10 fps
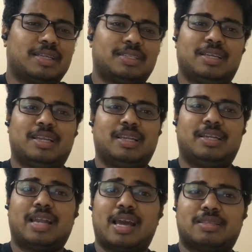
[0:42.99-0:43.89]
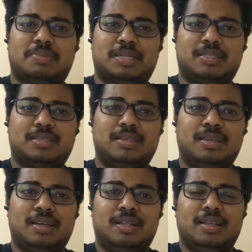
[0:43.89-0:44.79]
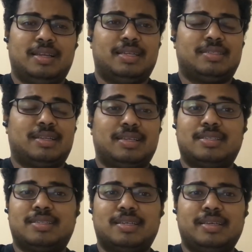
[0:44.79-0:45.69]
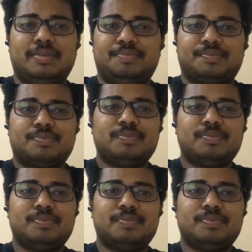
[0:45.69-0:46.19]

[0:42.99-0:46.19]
testing related aspects. It's necessary